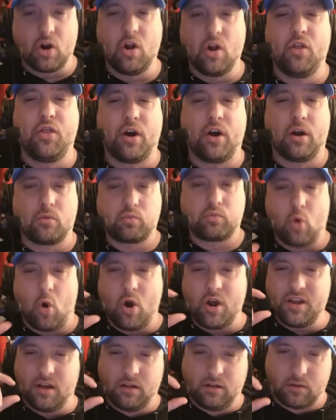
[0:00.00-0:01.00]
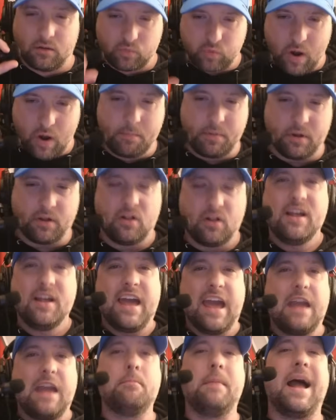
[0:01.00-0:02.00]
the Royal Rumble.
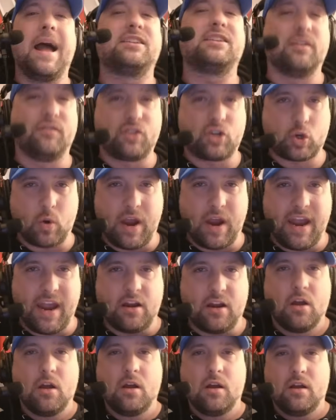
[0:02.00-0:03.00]
A massive trade,